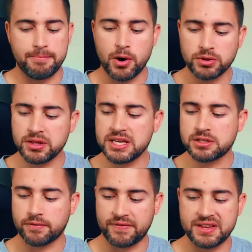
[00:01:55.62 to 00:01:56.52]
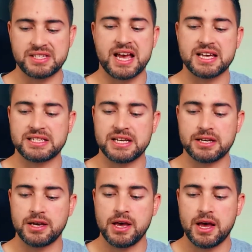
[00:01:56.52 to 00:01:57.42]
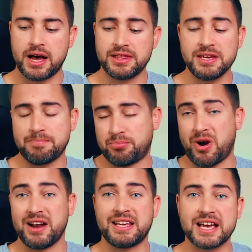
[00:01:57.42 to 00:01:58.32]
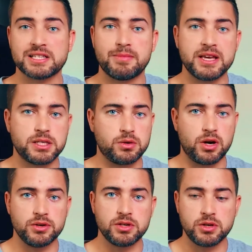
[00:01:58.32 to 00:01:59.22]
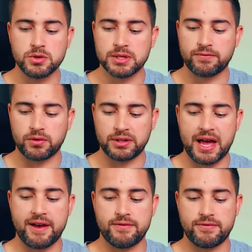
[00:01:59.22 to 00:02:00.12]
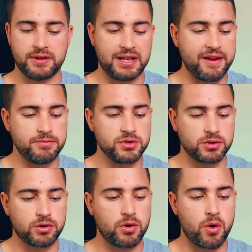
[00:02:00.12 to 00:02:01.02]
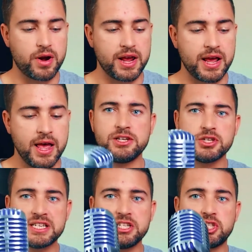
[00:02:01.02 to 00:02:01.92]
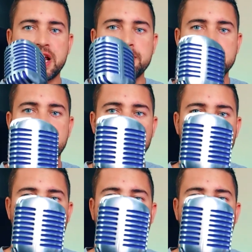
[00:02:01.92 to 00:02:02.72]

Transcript: Both of these are fantastic. I think broadcast mics, you can also use them for live music recording. Interesting shapes, both of